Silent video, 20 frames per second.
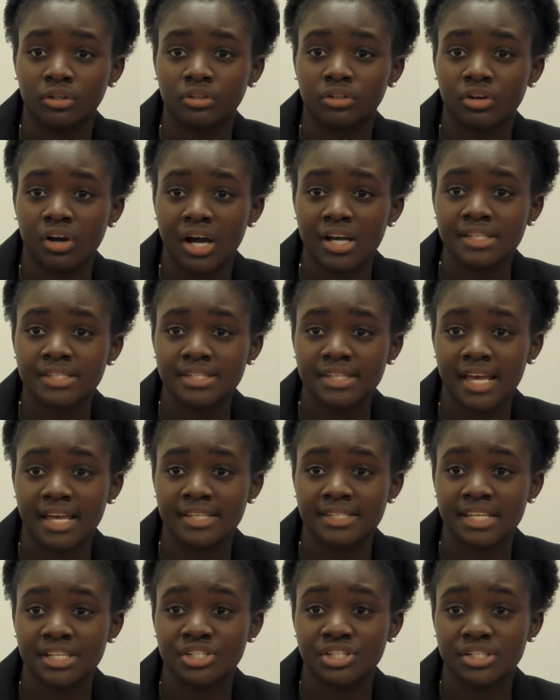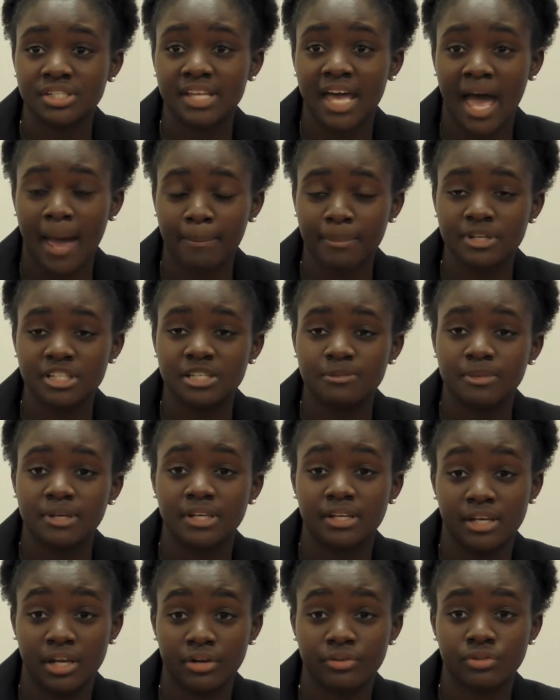Cross says it just happened to be
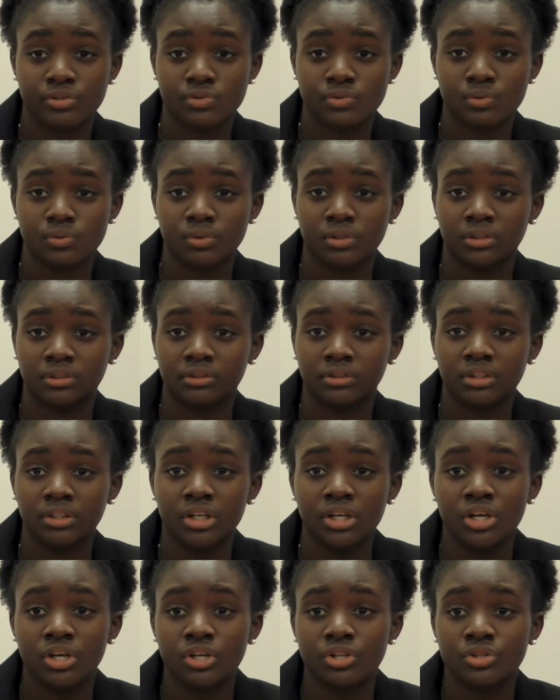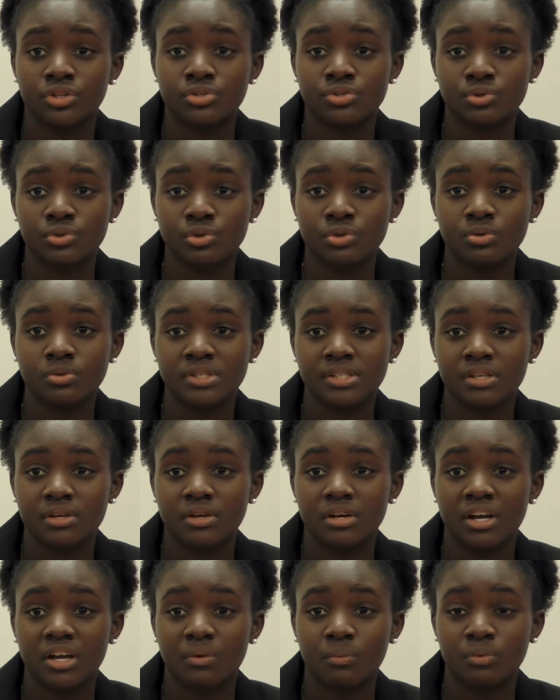near the school. The school
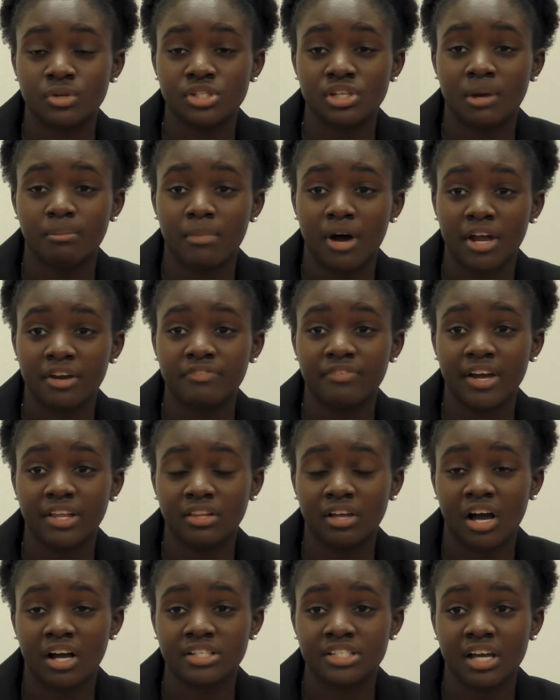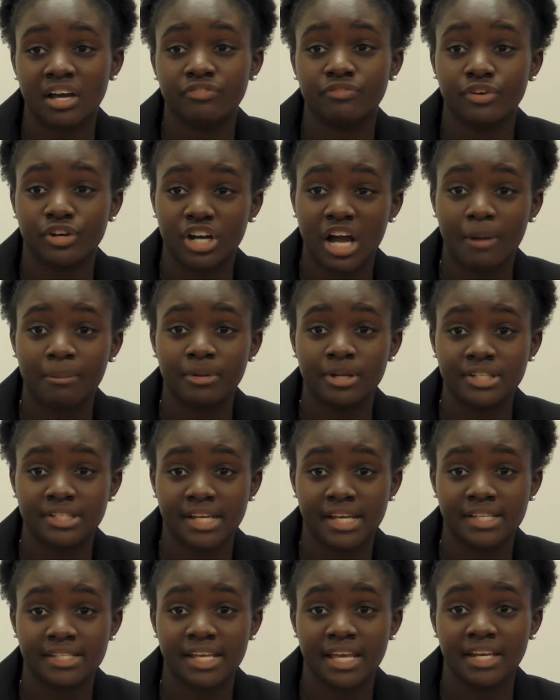was on modified lockdown for a couple of
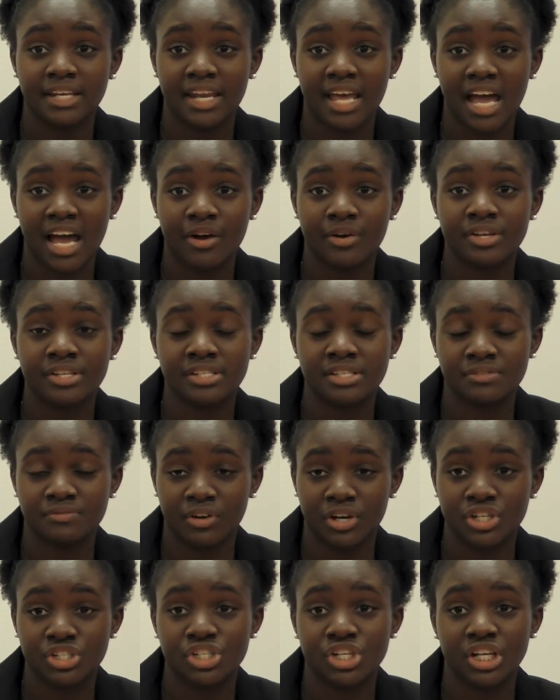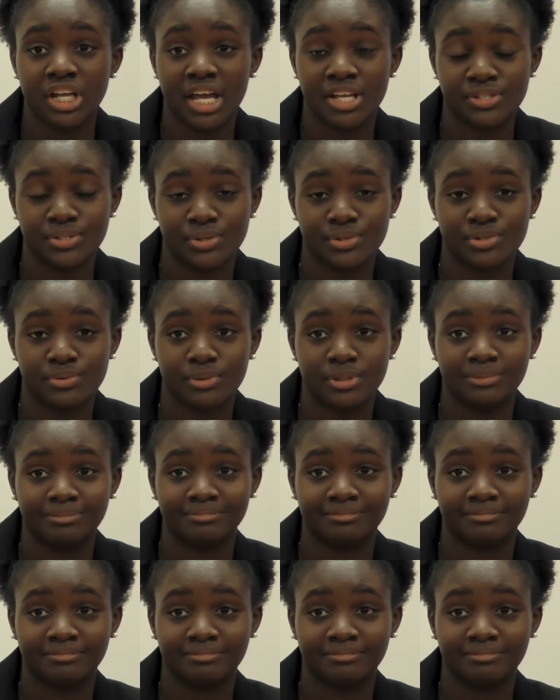days and now is functioning as usual.